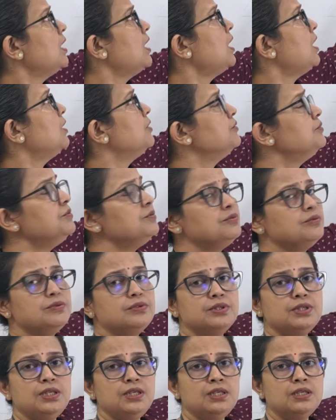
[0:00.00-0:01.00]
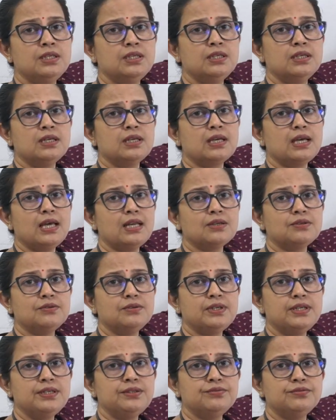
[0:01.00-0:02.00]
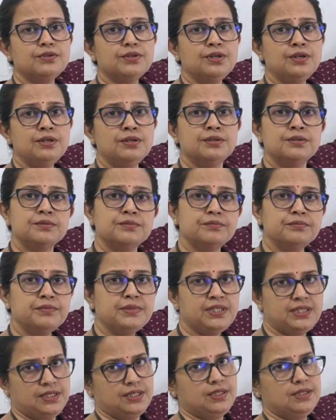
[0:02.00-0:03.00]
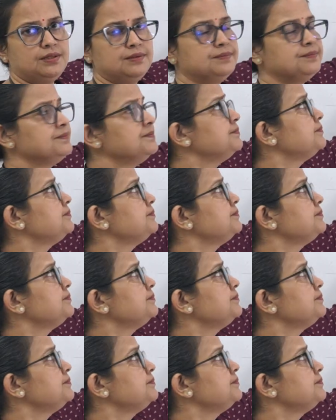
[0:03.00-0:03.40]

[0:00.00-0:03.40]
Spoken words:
how we calculate for median.